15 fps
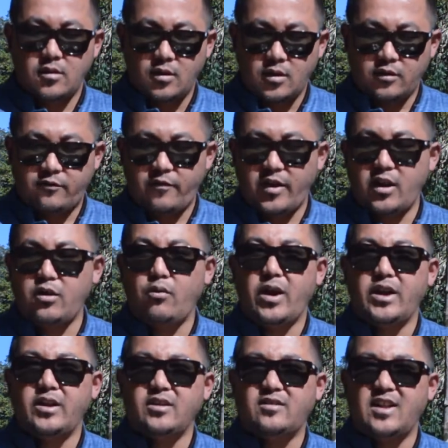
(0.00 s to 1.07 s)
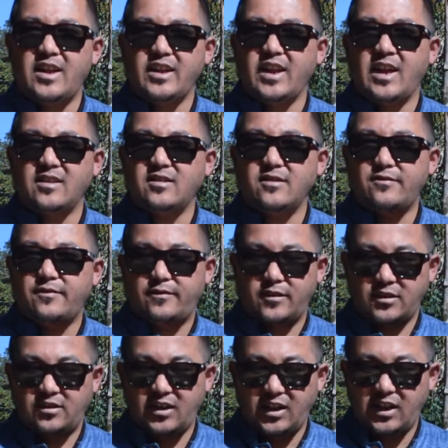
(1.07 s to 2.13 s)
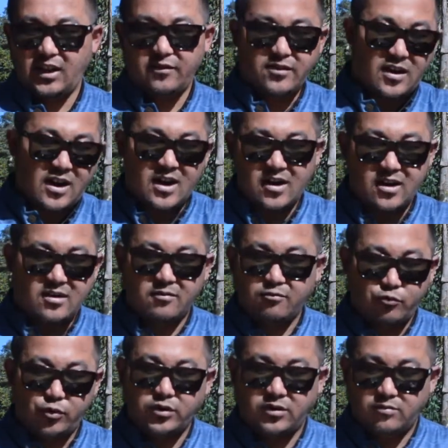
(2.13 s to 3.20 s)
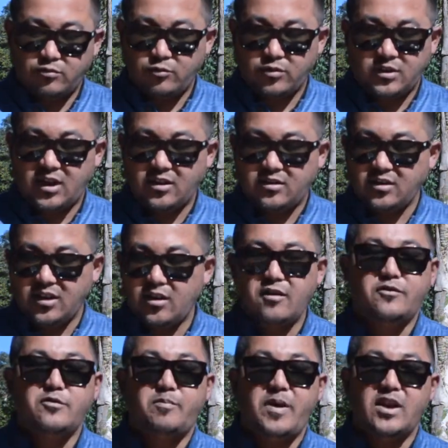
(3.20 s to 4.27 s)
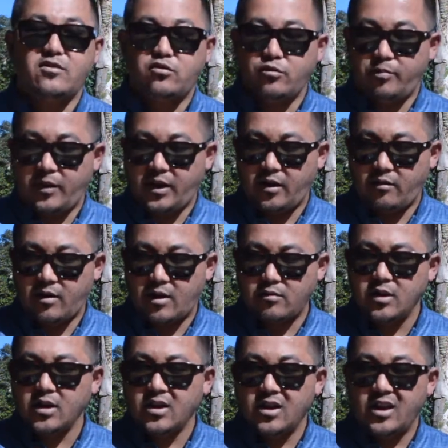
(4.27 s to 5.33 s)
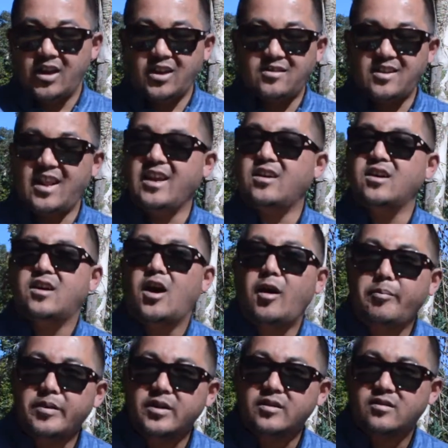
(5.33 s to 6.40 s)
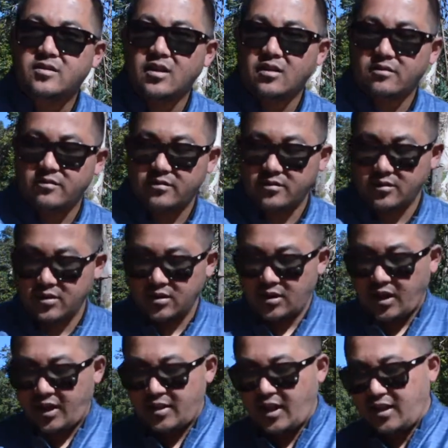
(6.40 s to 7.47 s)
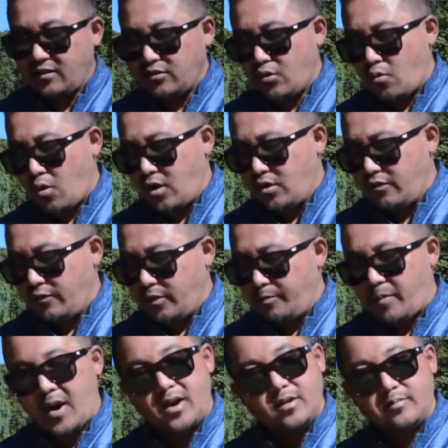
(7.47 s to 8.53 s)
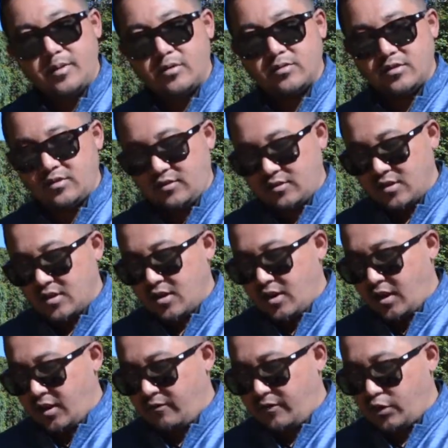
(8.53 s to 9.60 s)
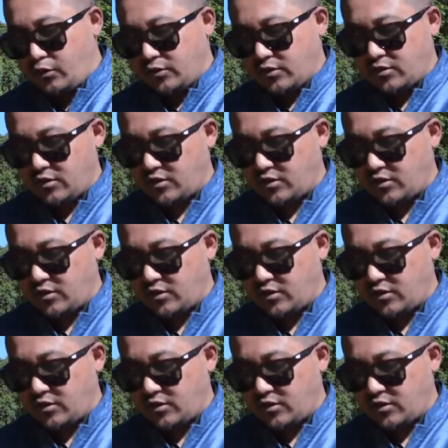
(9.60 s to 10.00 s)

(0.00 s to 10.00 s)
It's very wide. It's like as if the tea leaves would get enough space to play around. It's like a cup in itself. And that is the wonderful part about this infuser.